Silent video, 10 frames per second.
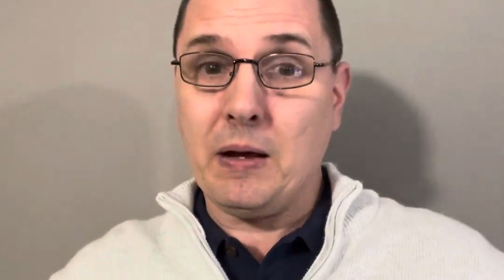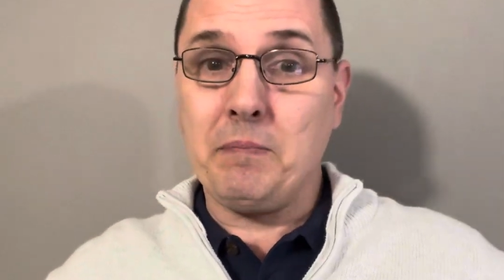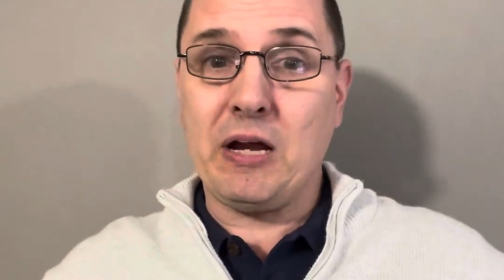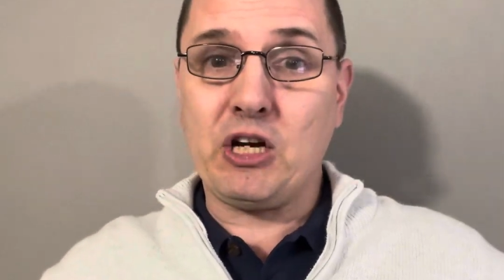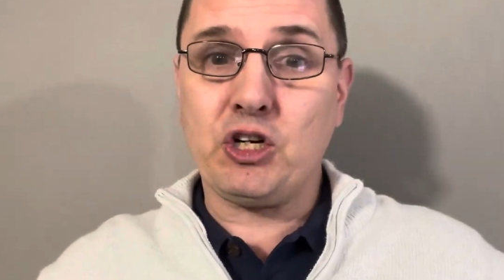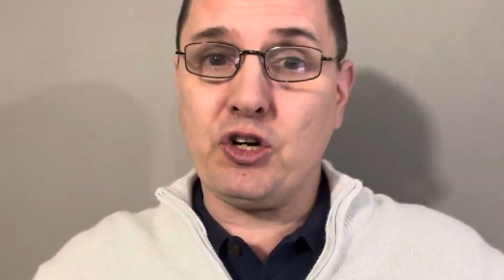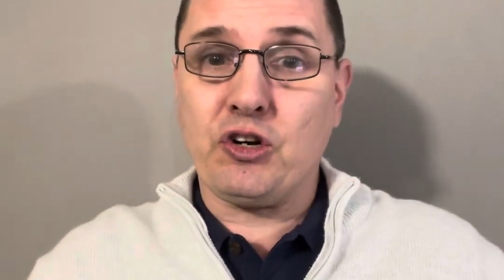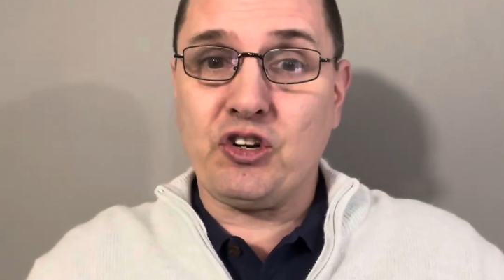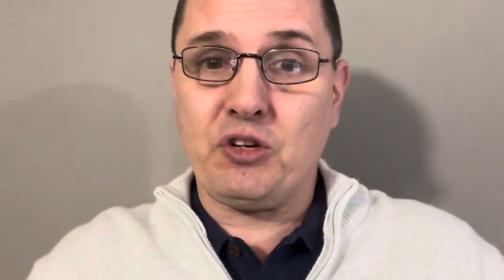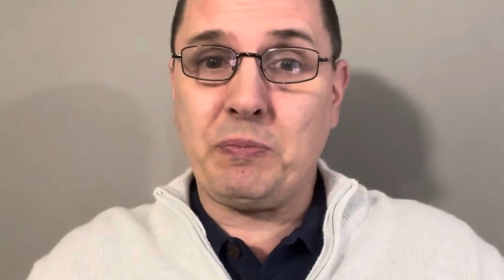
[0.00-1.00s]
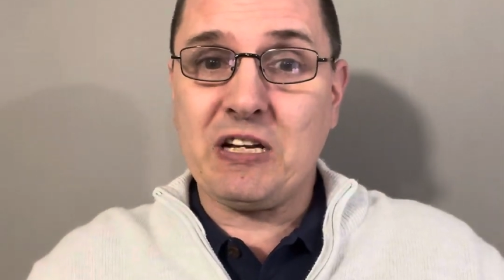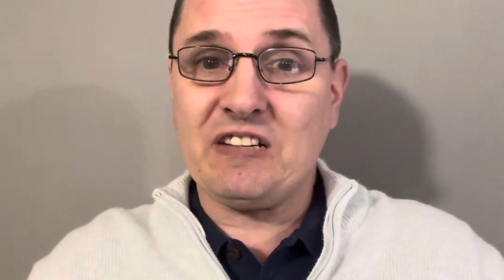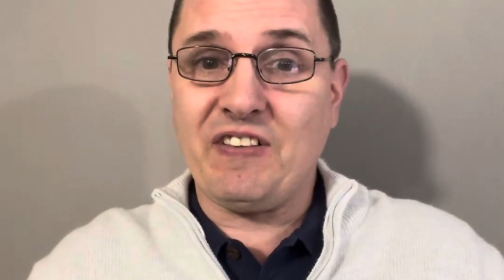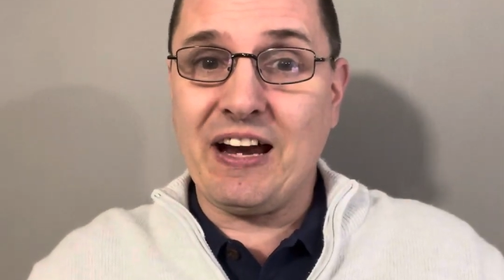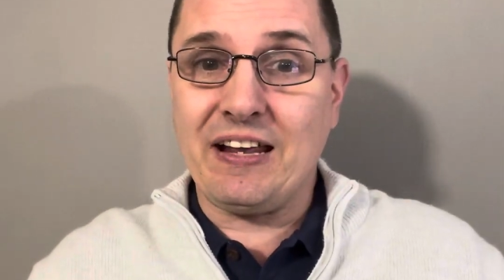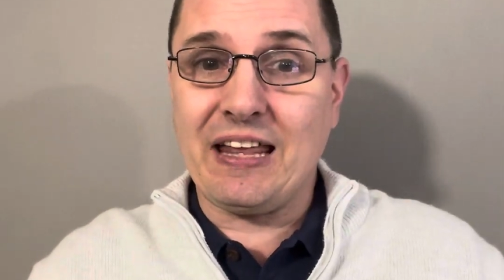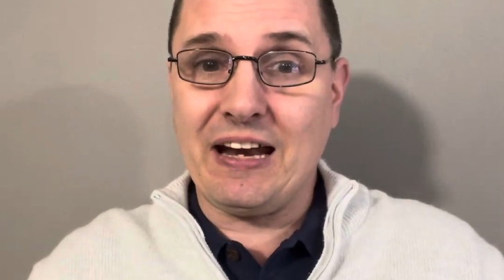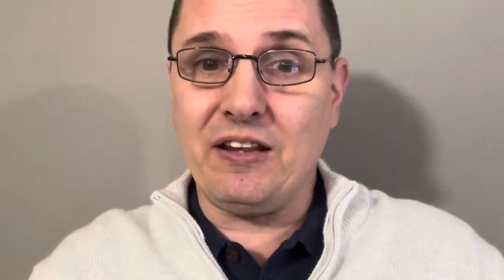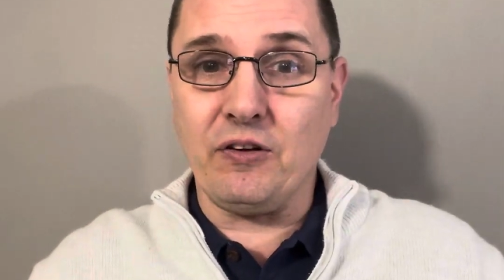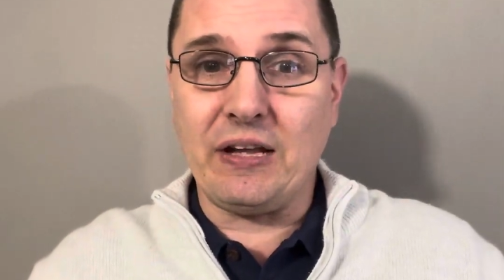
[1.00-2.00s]
make sure you're going to specify that
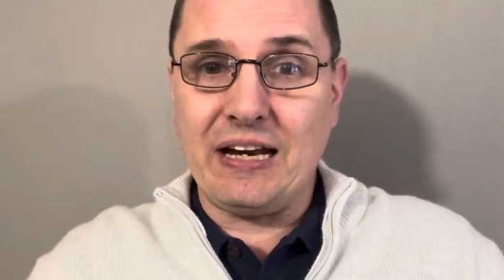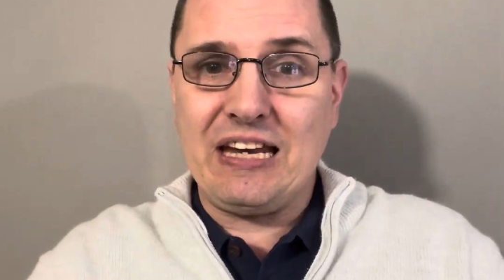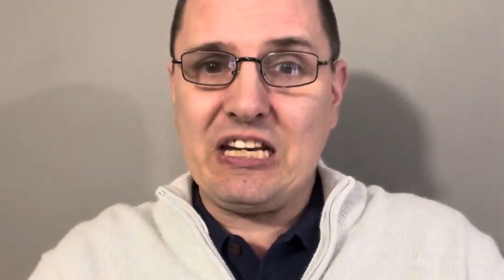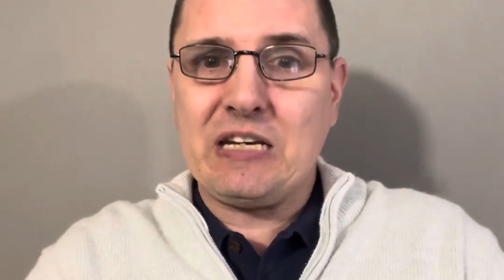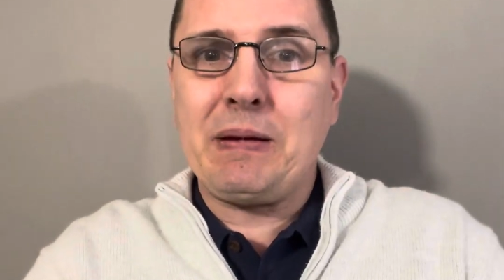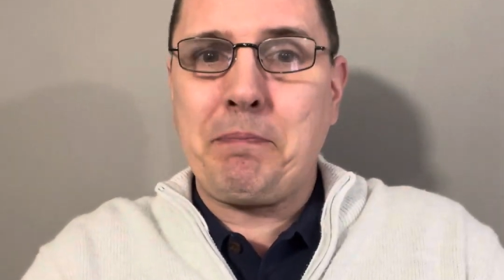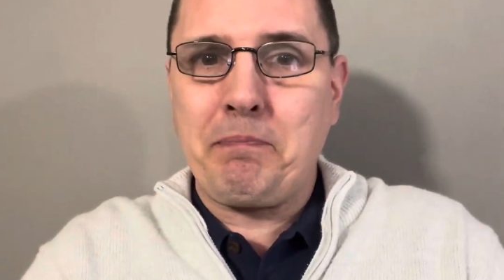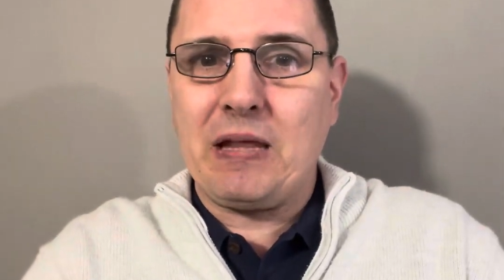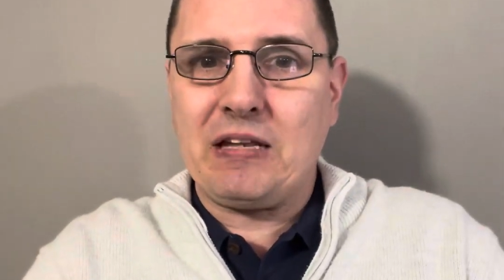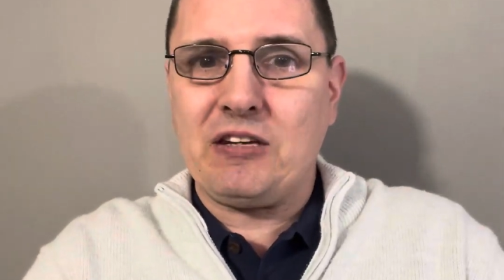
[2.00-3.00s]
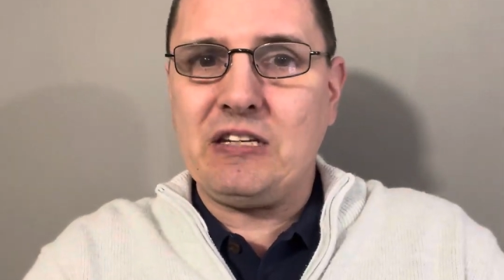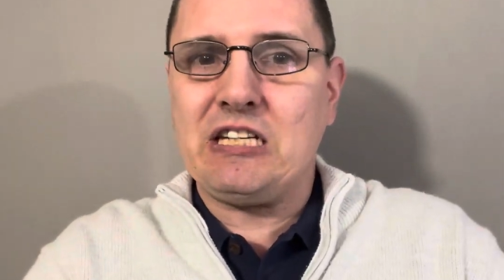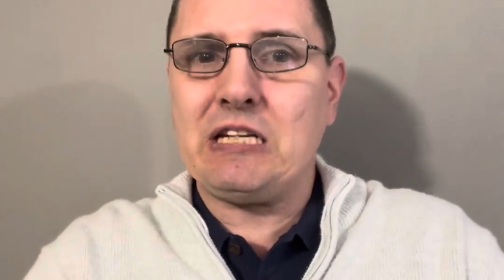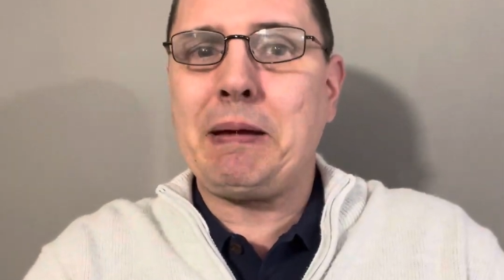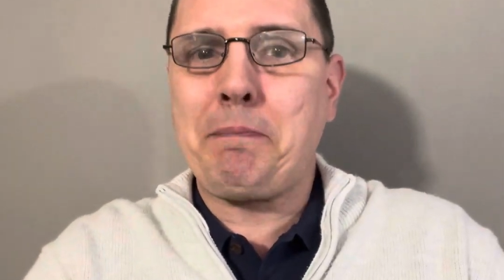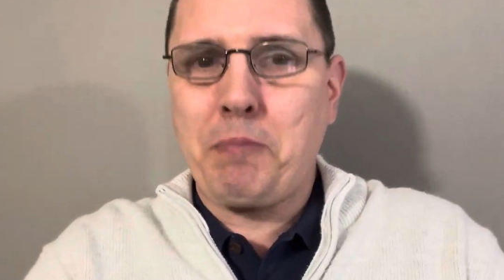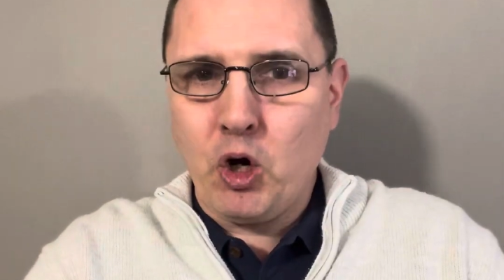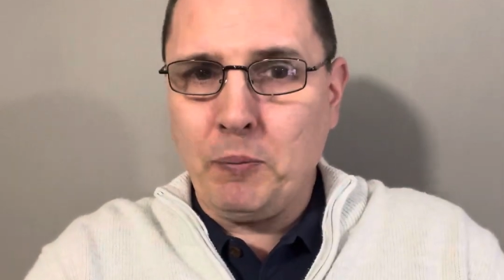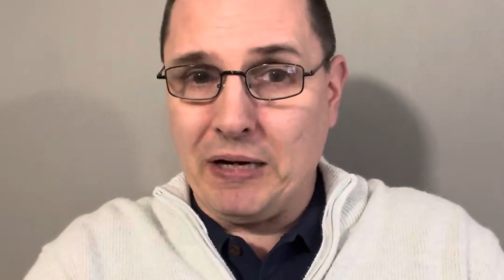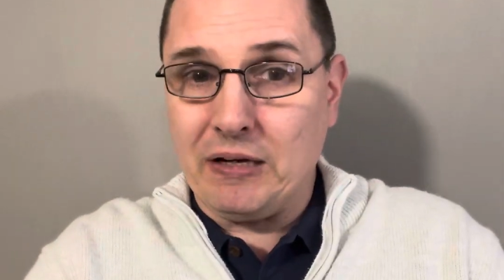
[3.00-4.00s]
in there. That this needs to be
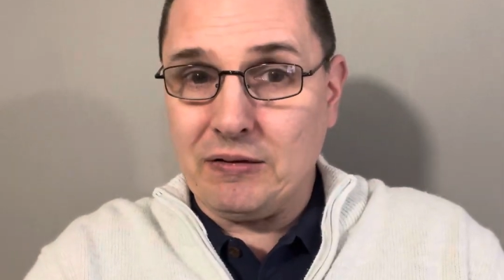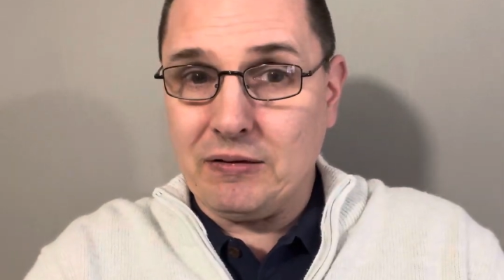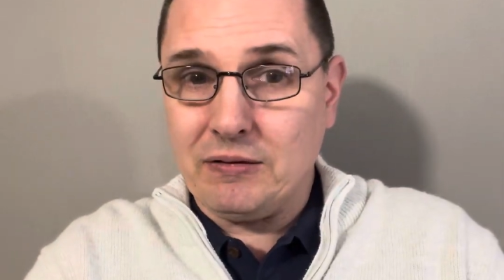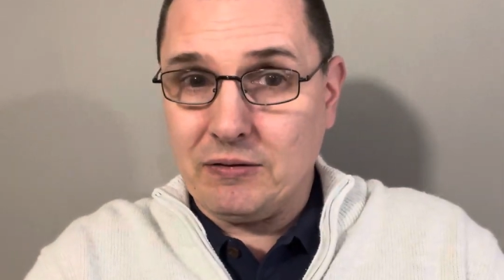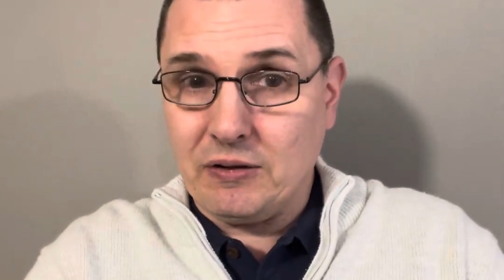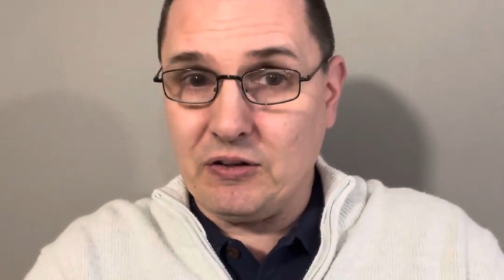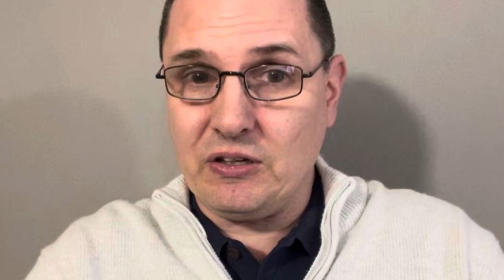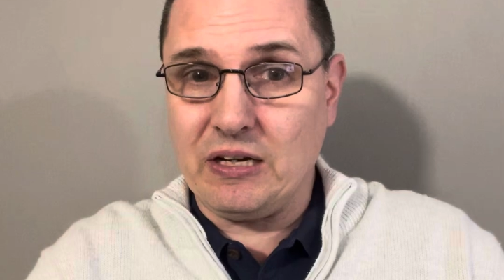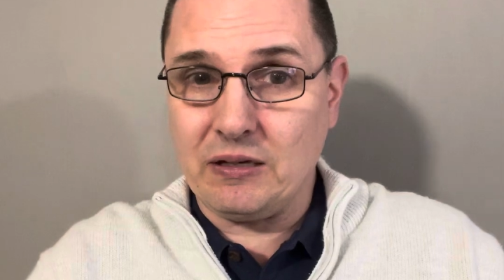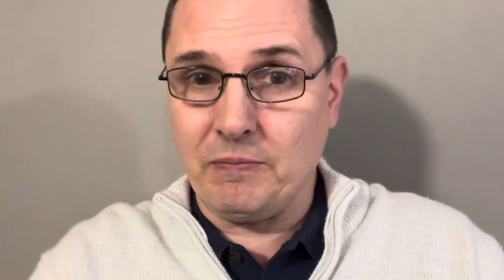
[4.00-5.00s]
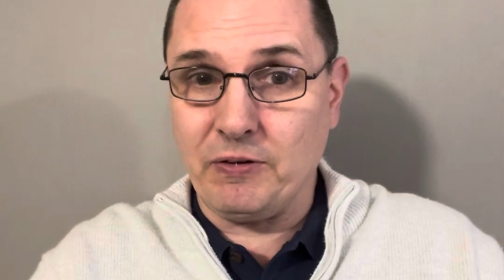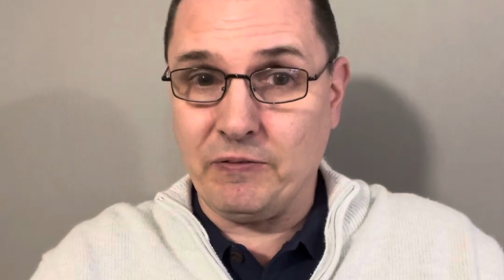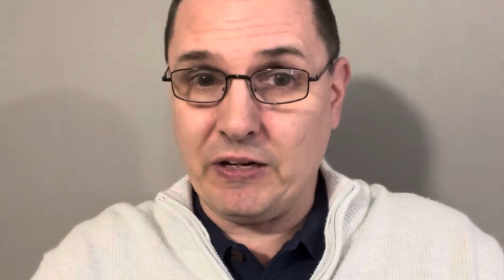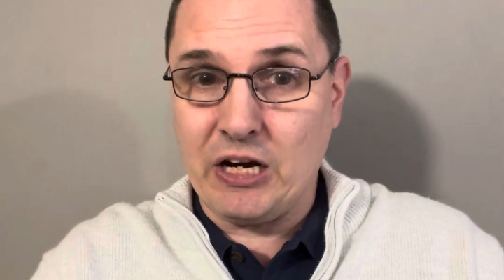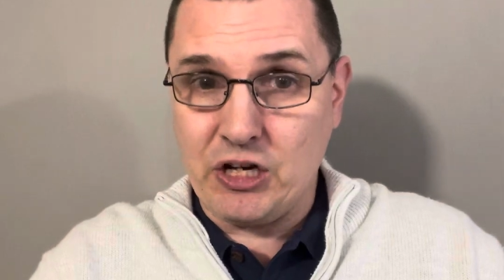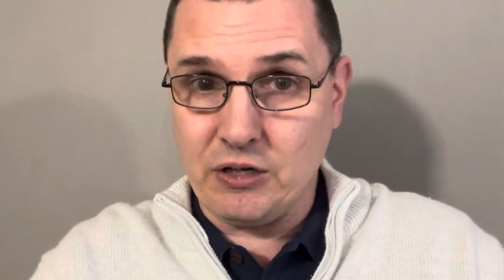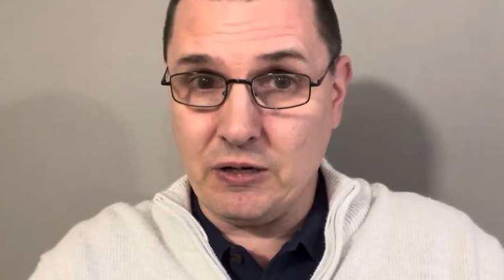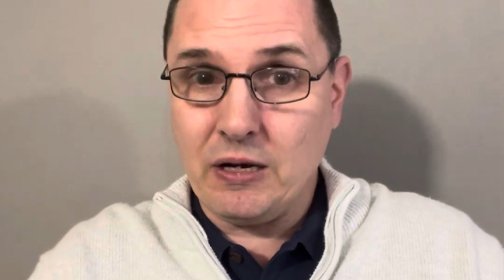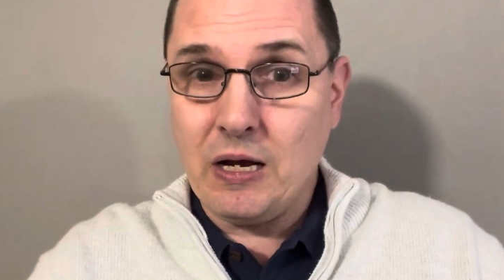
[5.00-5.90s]
permanent. This income verification